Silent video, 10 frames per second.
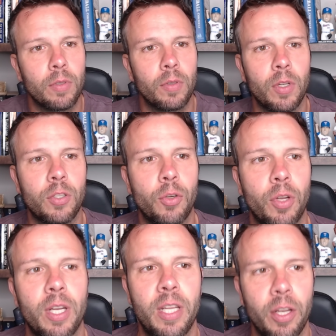that you could
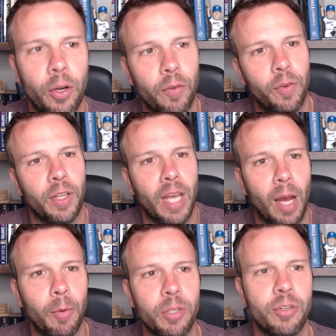hear for the
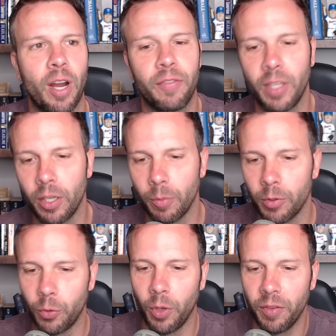Cowboys drafting at number
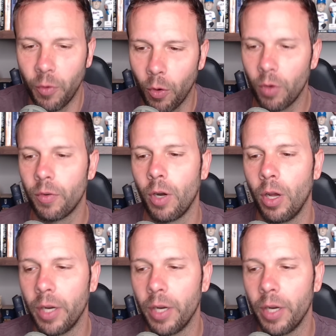24 overall.